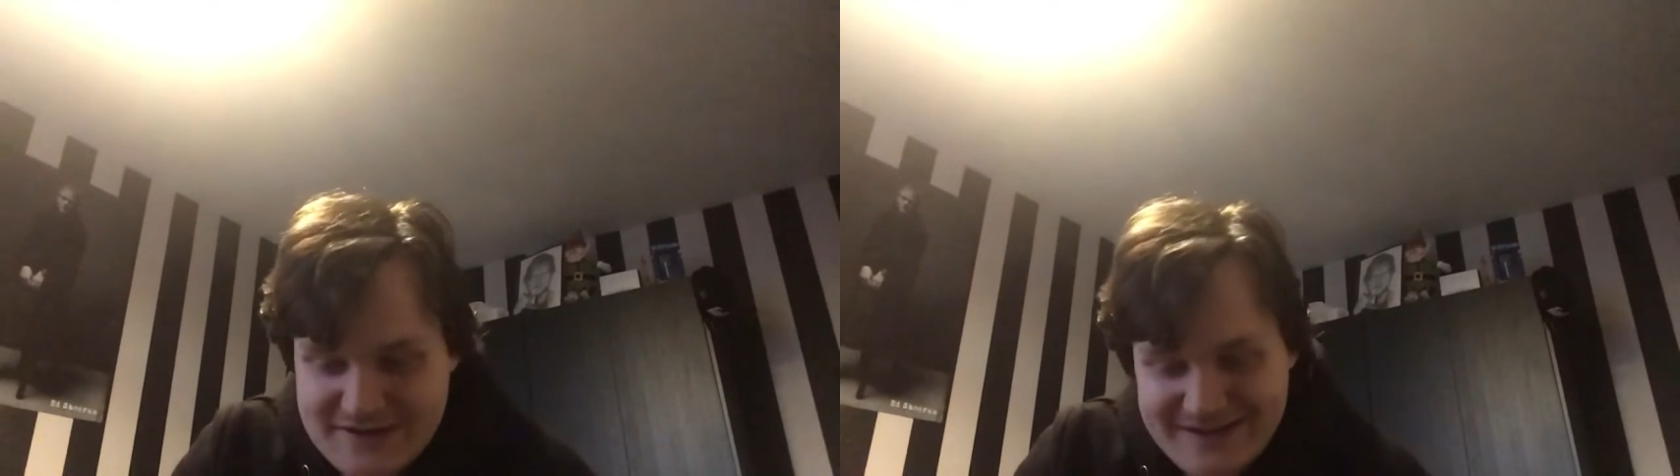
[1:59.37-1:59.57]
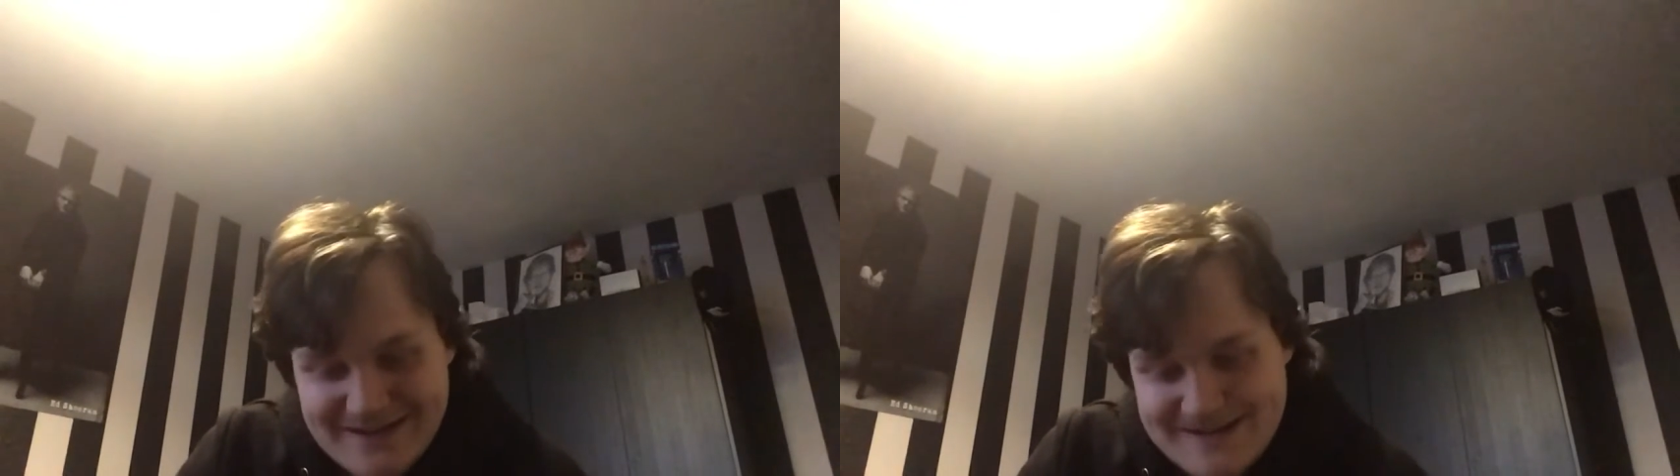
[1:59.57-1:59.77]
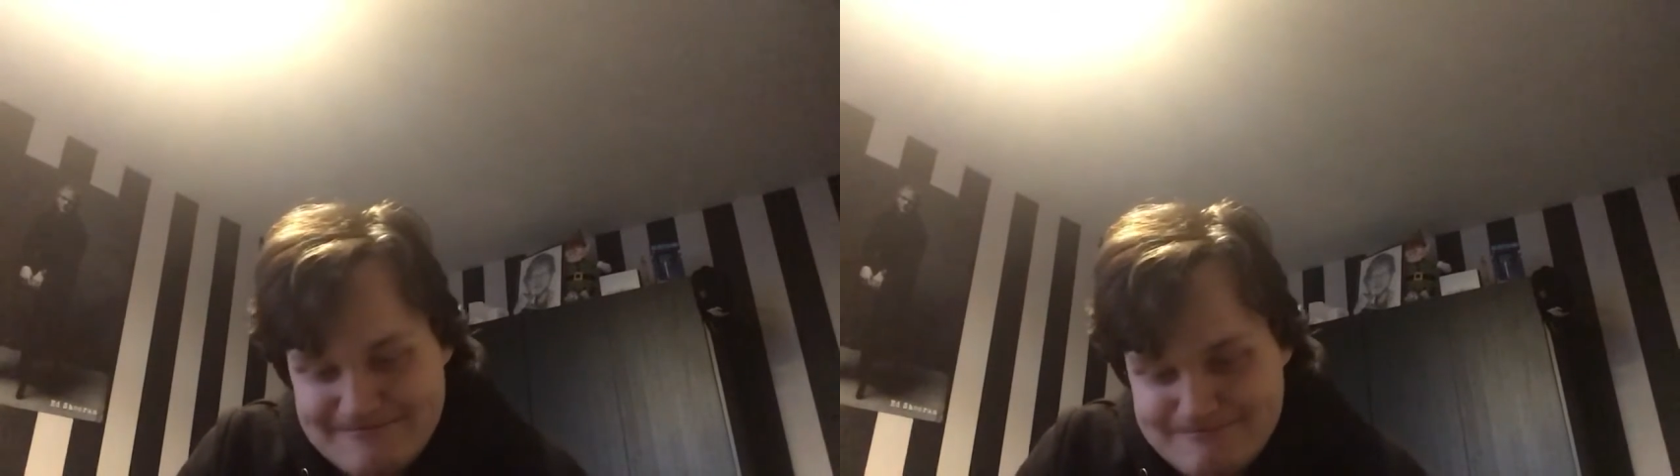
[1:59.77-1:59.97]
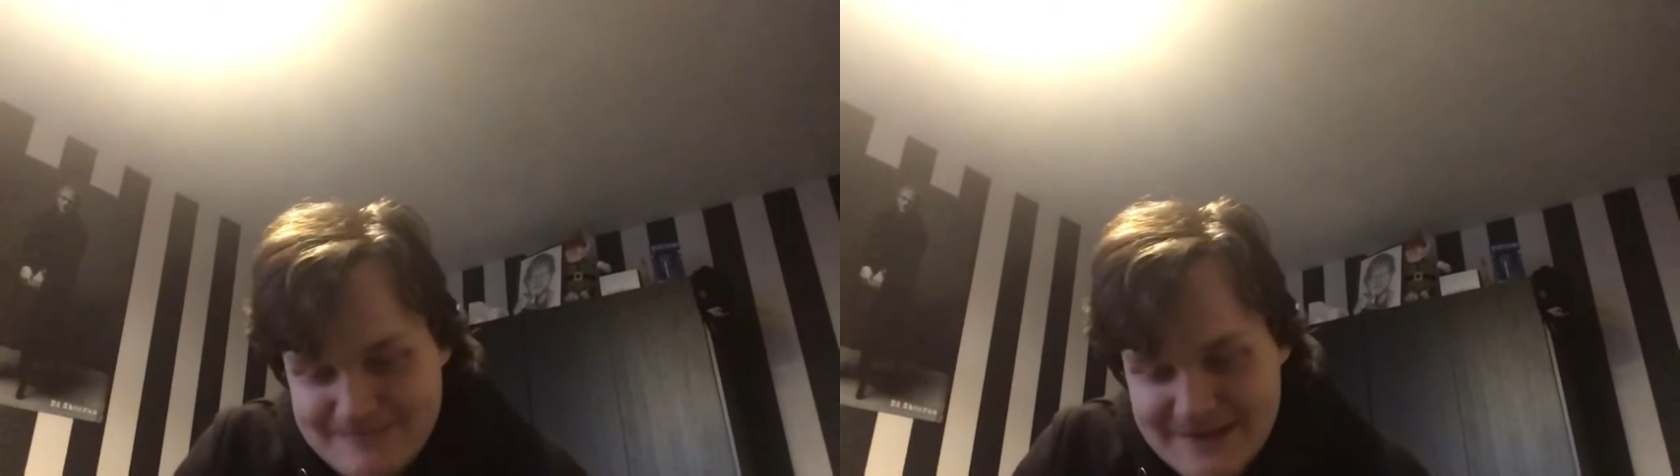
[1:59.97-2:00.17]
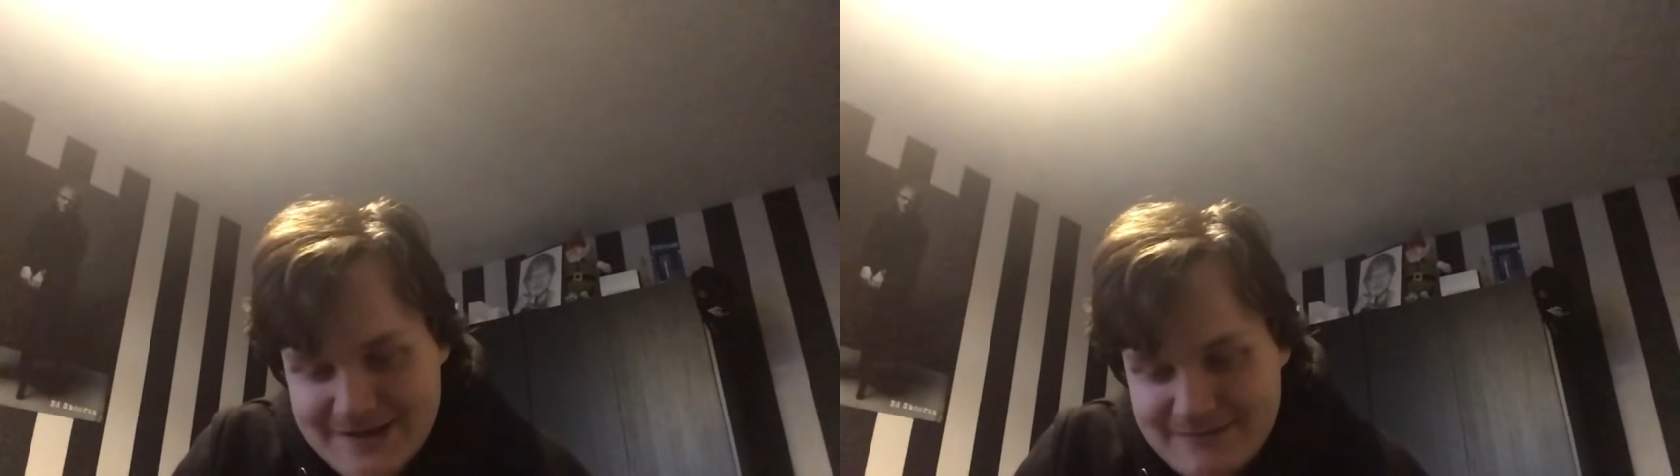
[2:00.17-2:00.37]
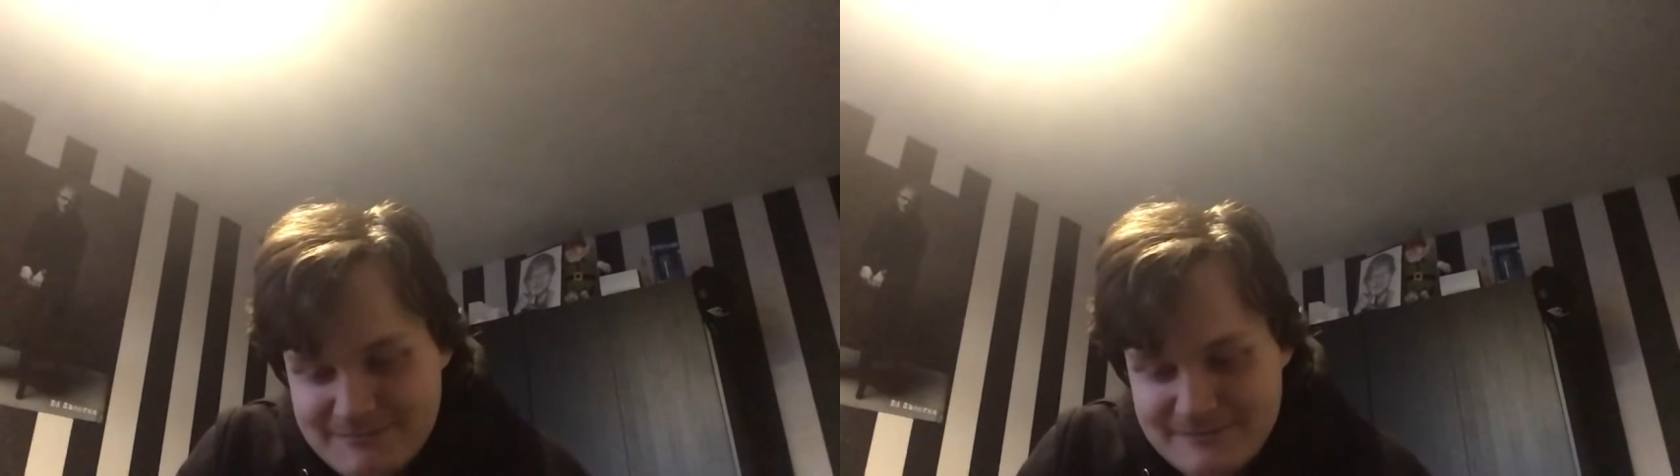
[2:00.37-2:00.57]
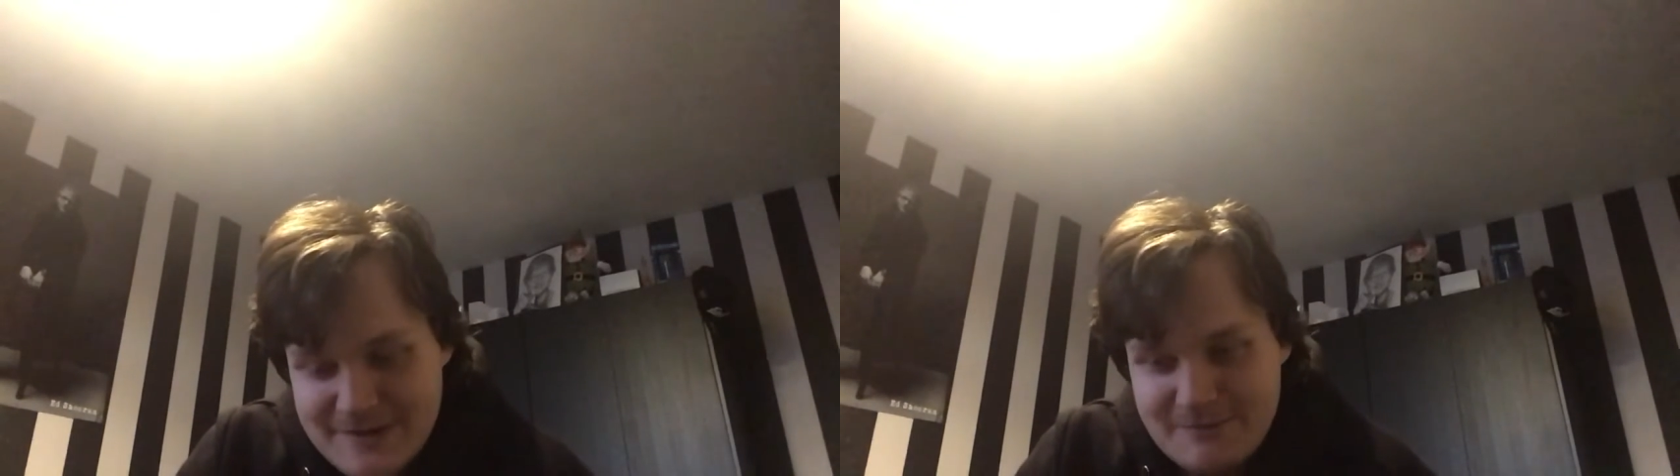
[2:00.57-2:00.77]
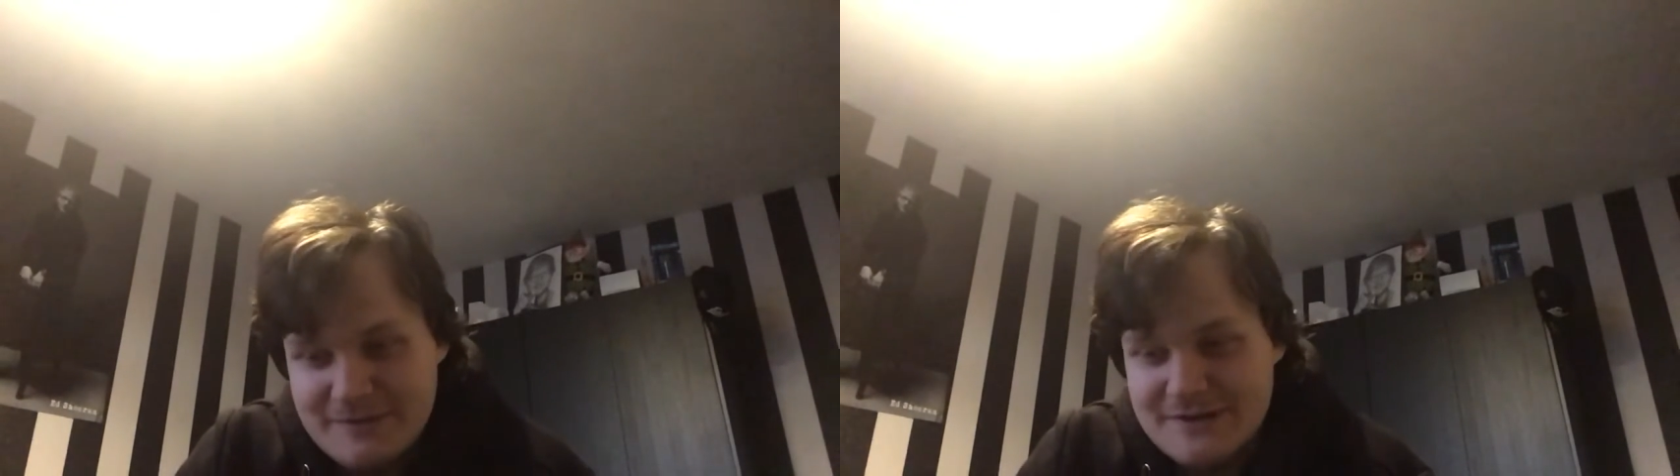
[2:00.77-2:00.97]
And yeah,
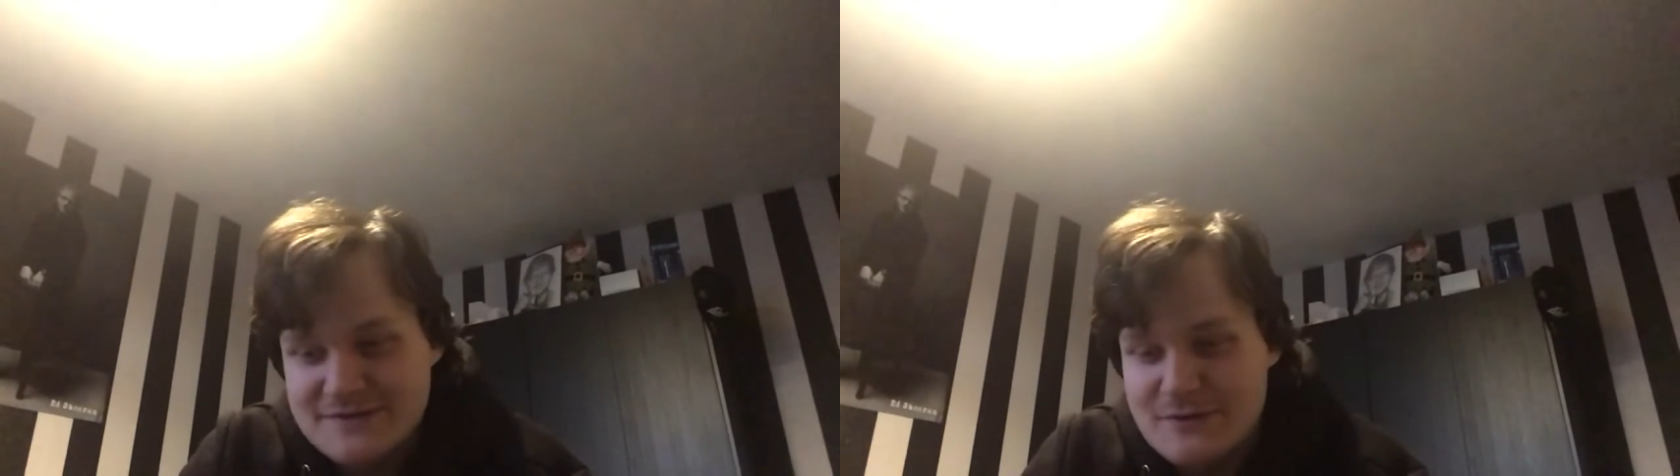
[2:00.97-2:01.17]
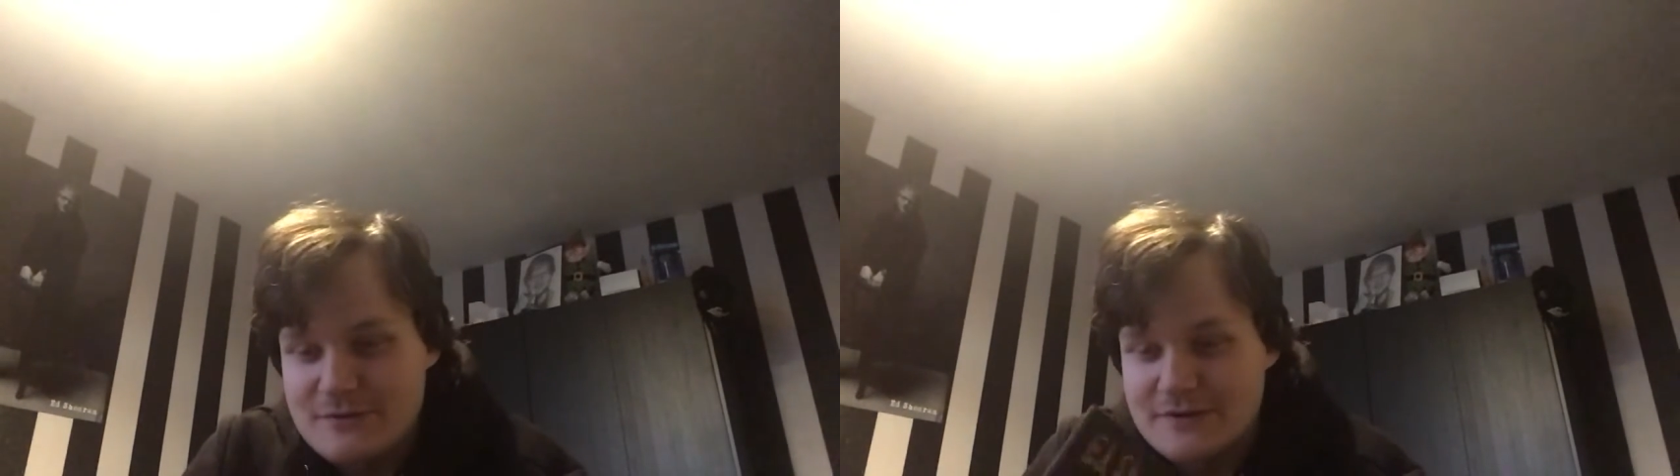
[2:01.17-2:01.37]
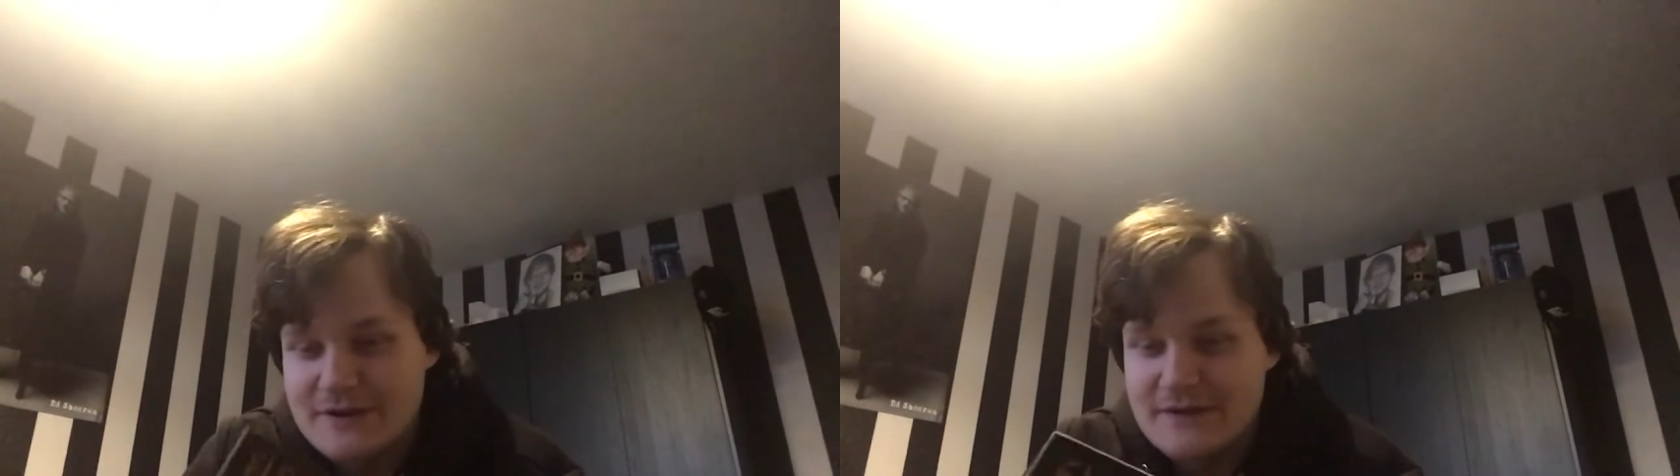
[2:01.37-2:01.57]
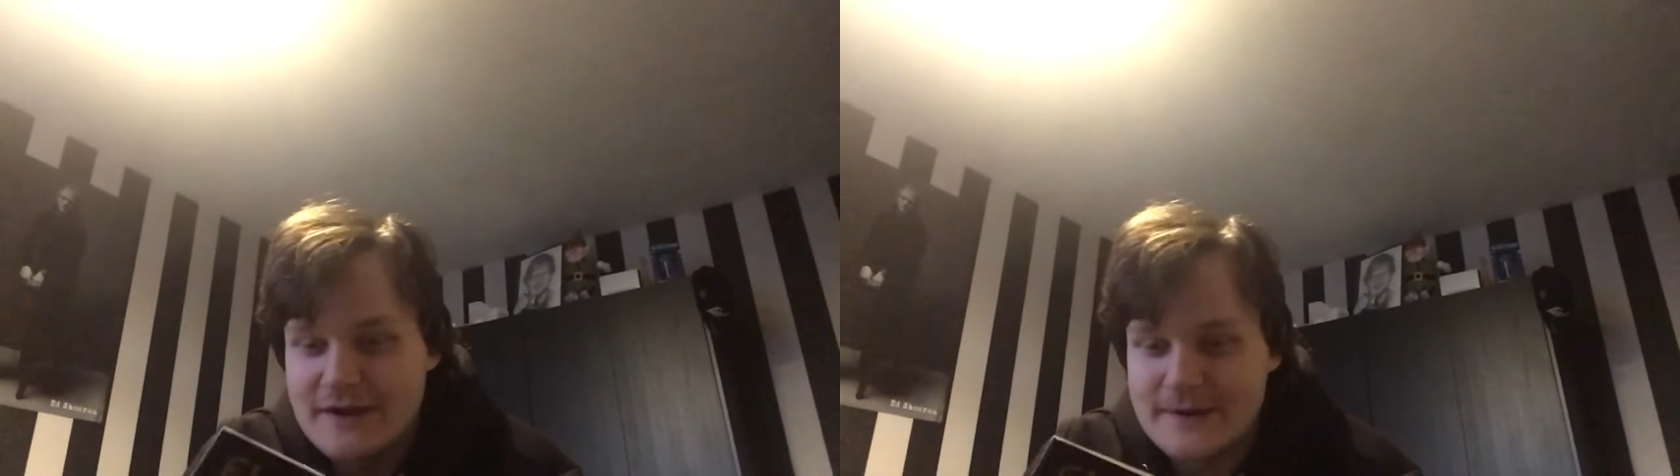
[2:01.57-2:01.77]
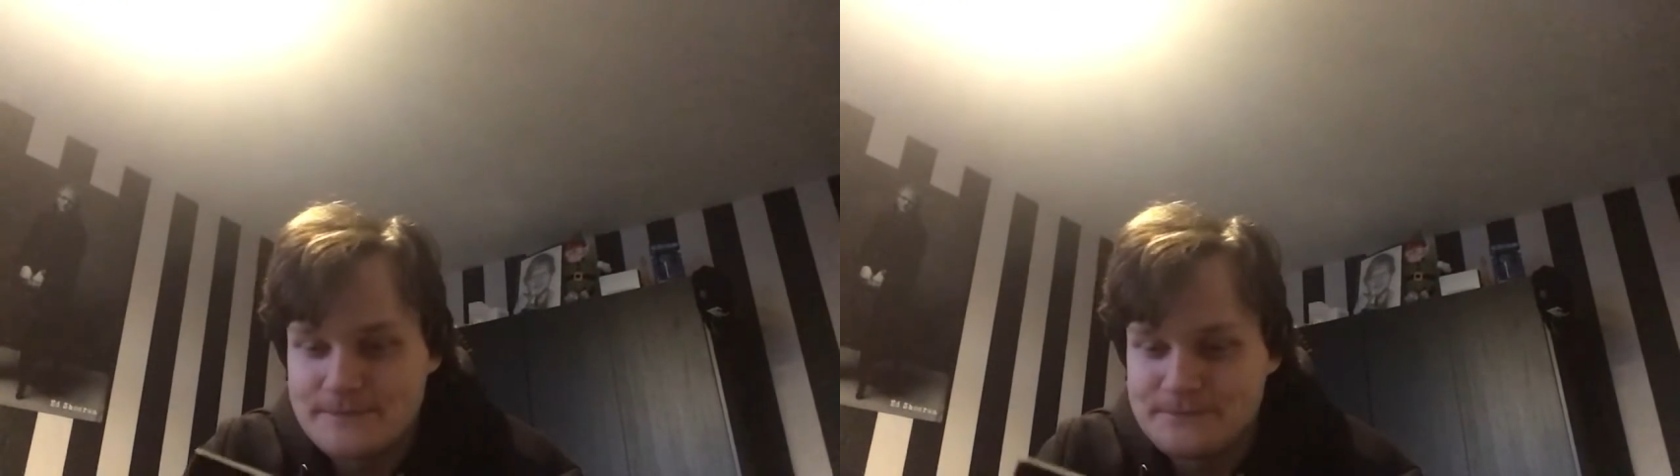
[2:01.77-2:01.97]
I'm so glad that I